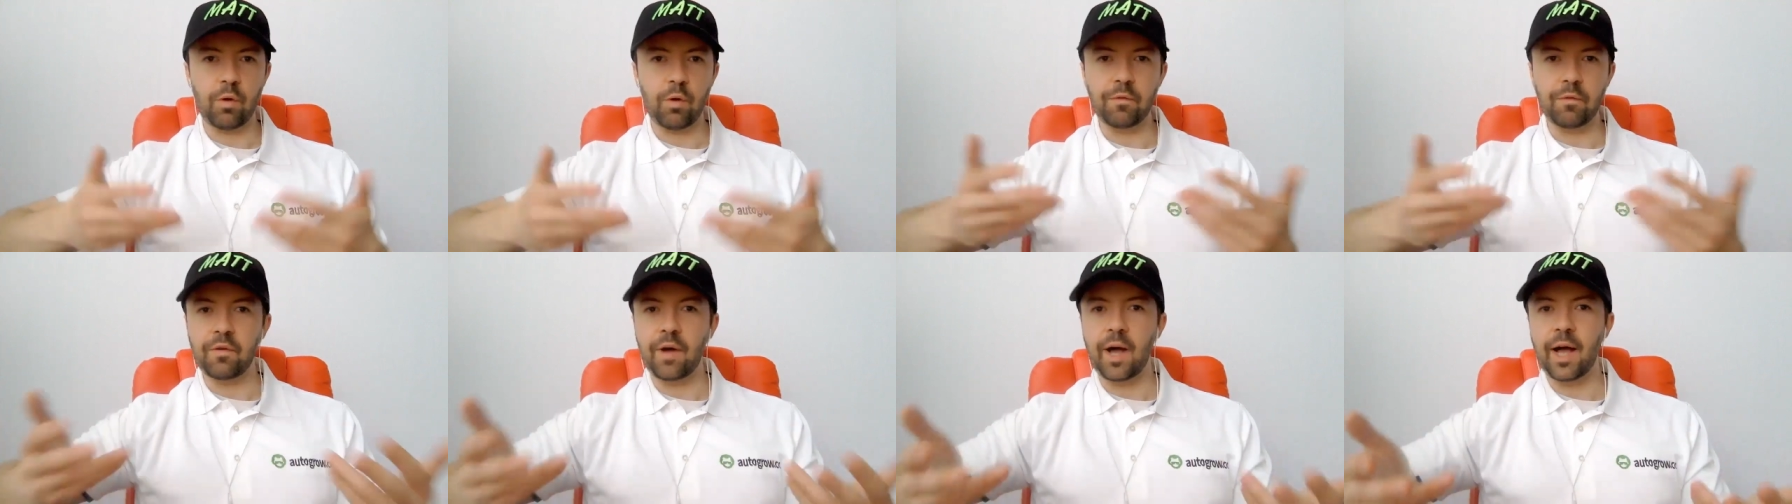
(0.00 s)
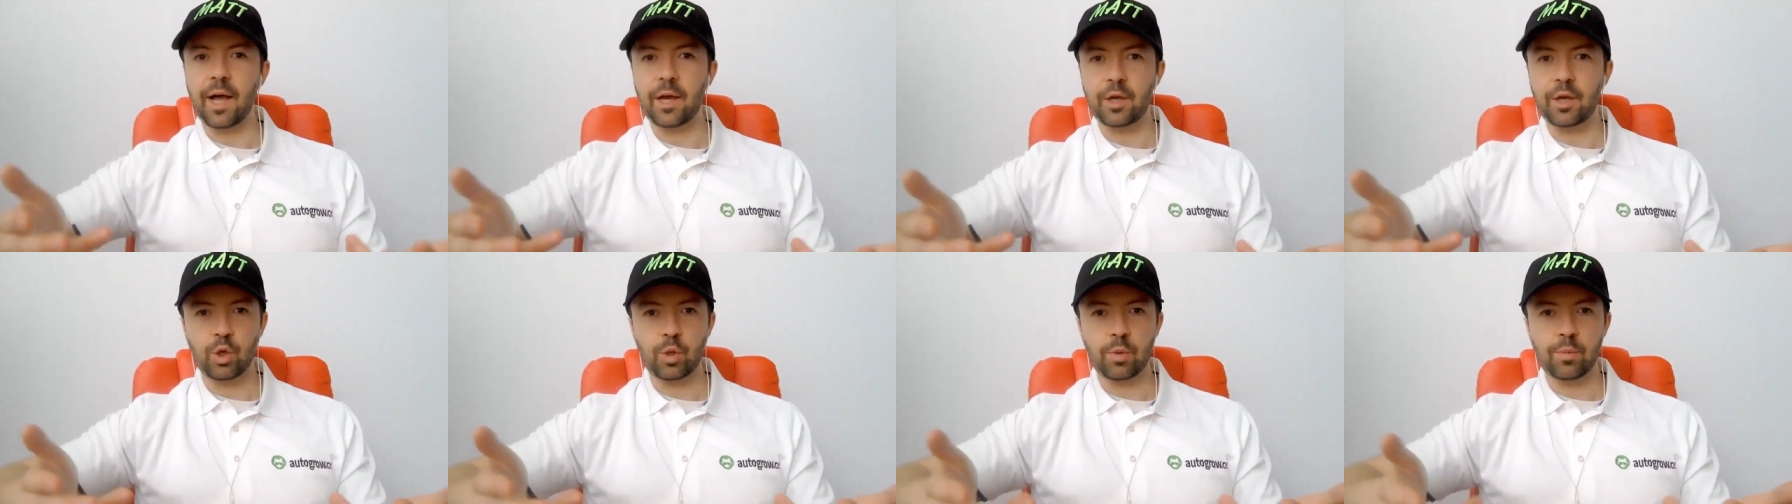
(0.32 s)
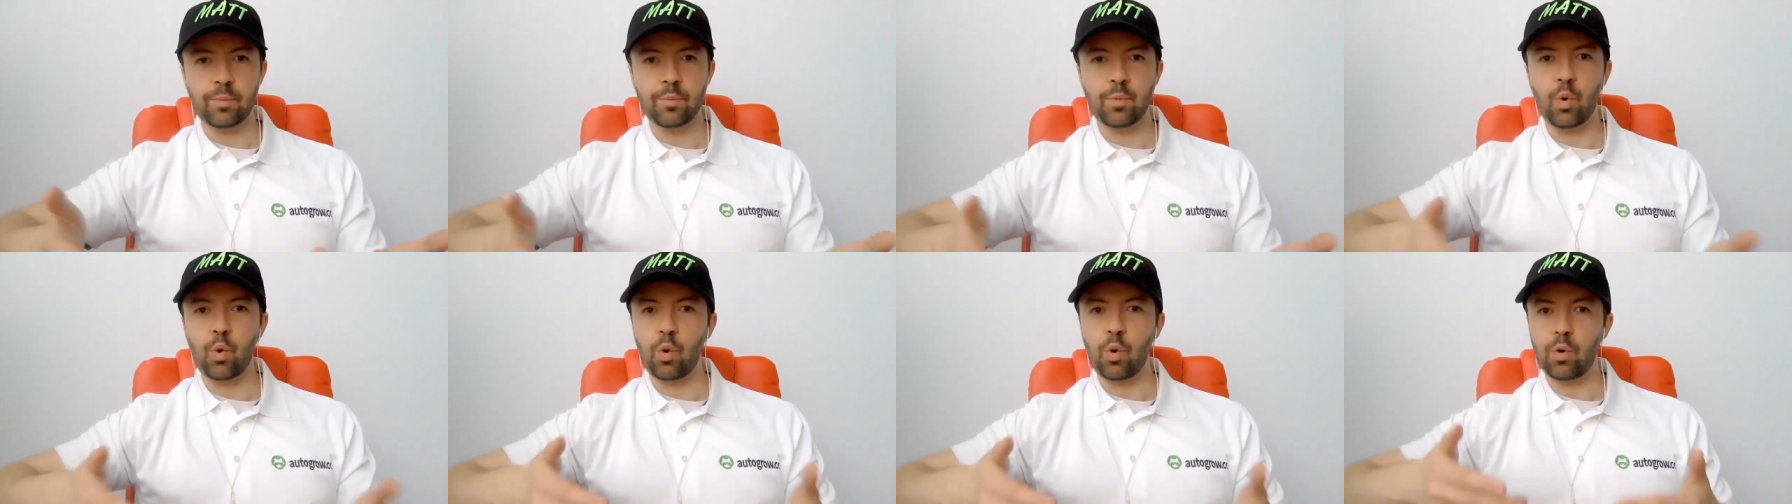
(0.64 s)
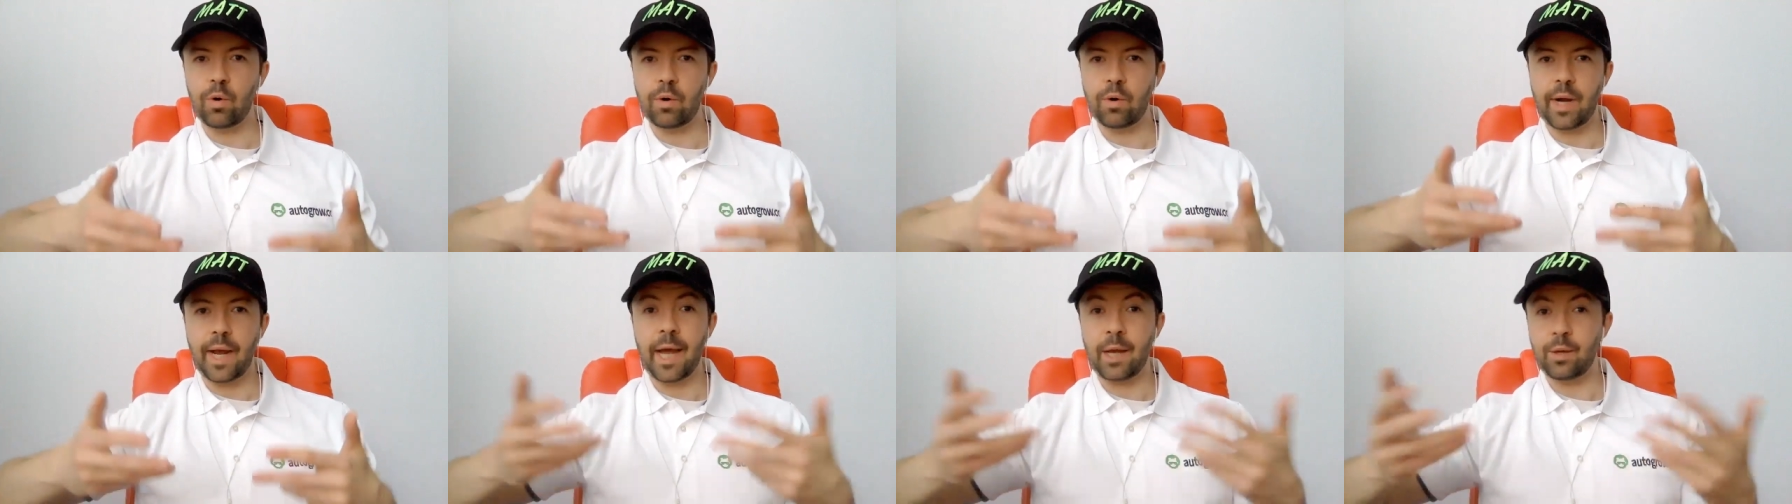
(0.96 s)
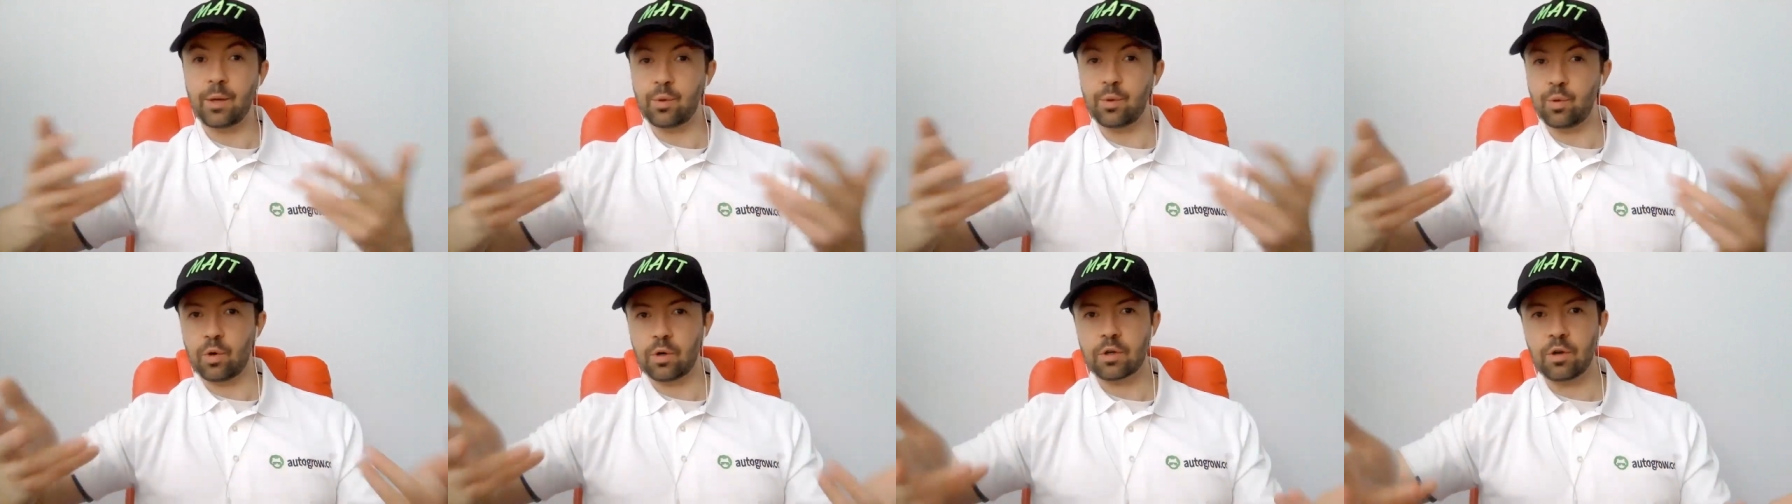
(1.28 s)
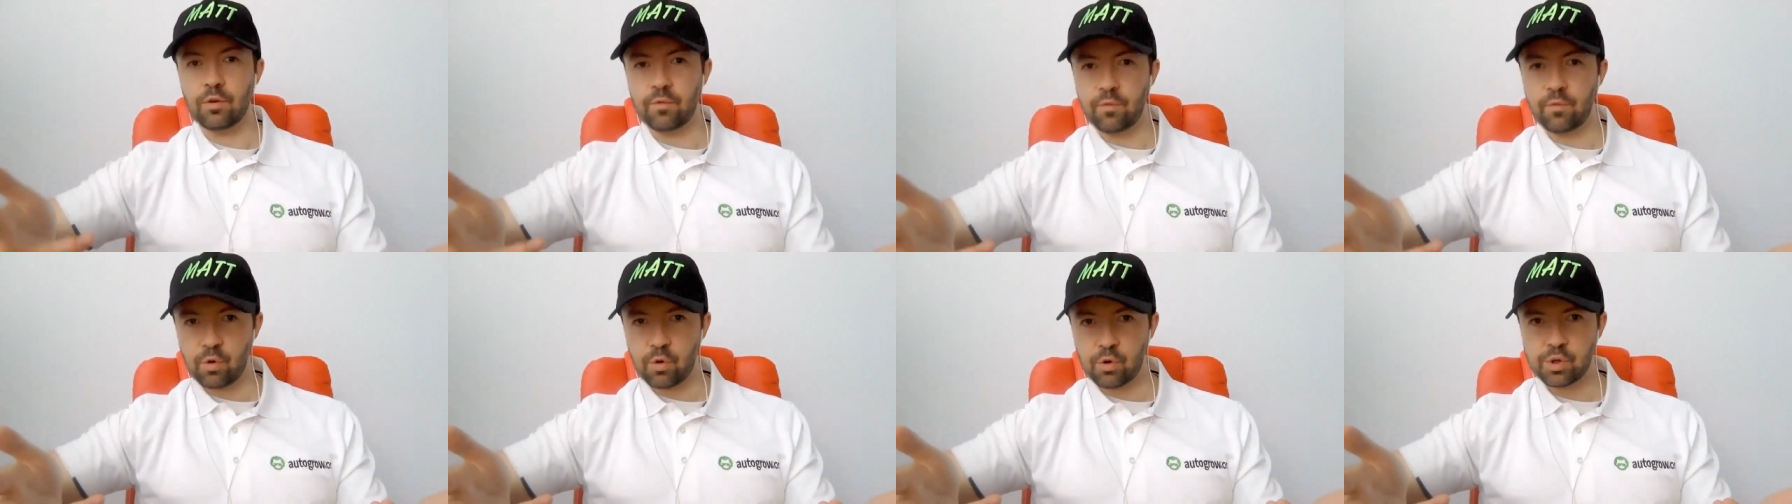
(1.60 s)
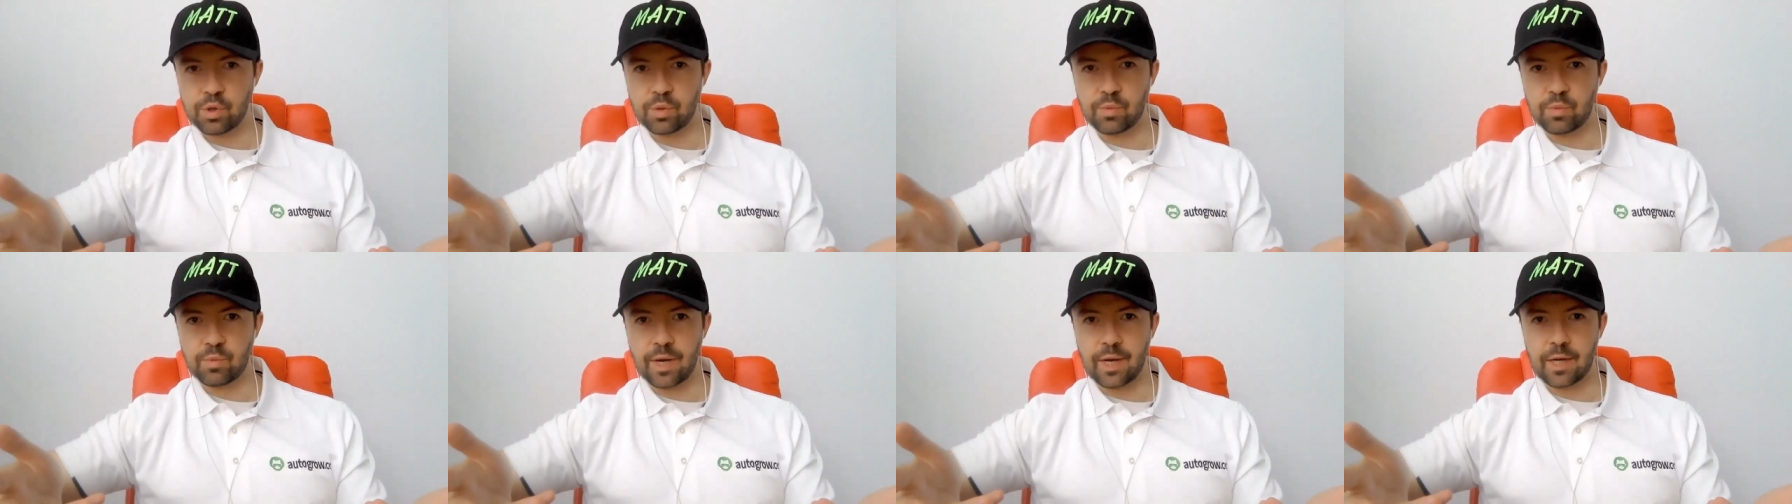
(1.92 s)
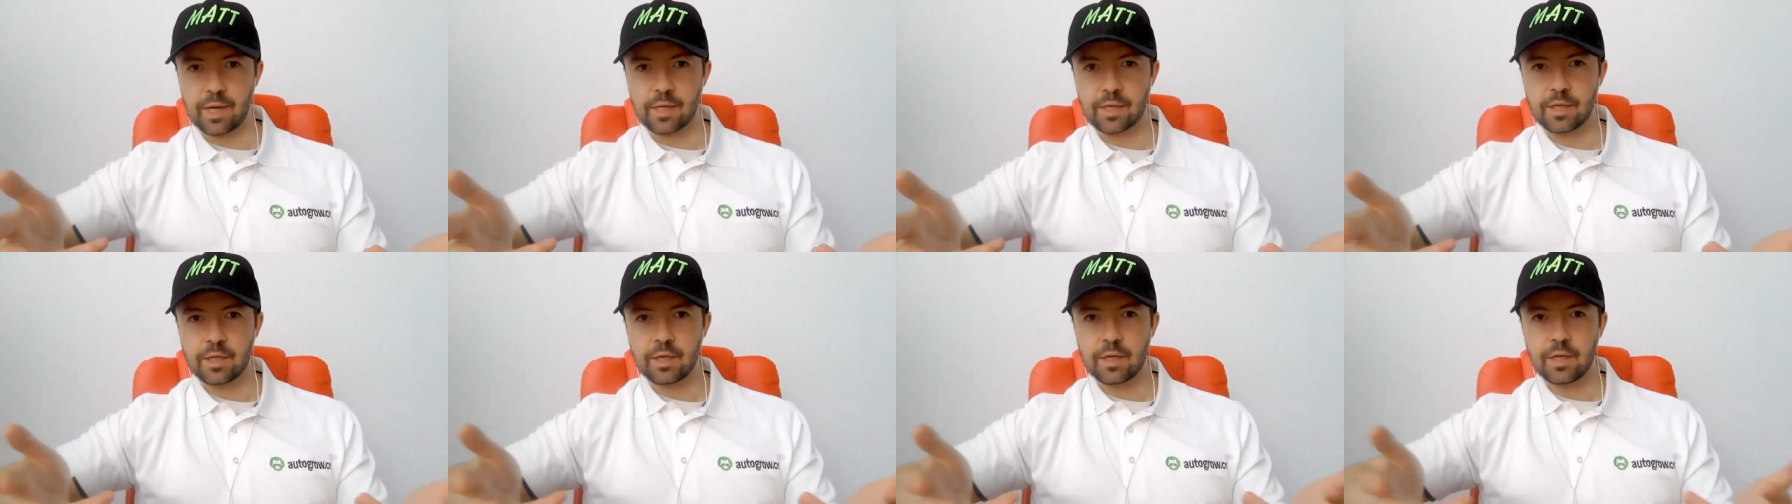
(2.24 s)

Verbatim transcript: volume or and or conversion rate